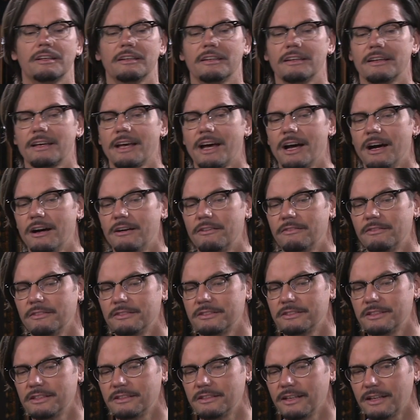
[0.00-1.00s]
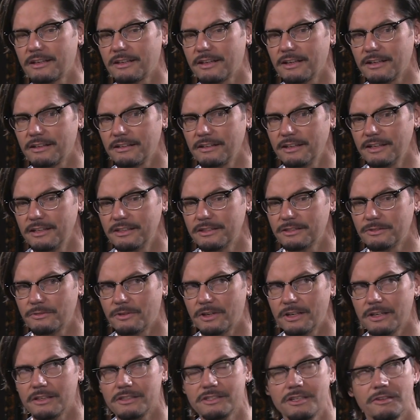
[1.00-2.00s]
at the cow and she'd like kind of lean
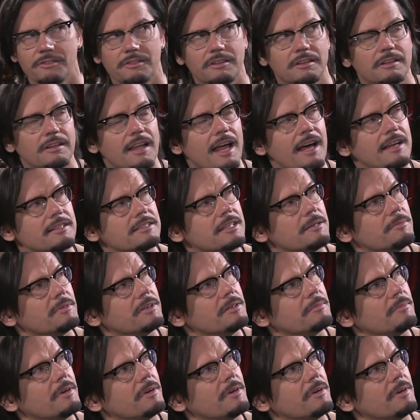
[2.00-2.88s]
toward it, she would glance up at her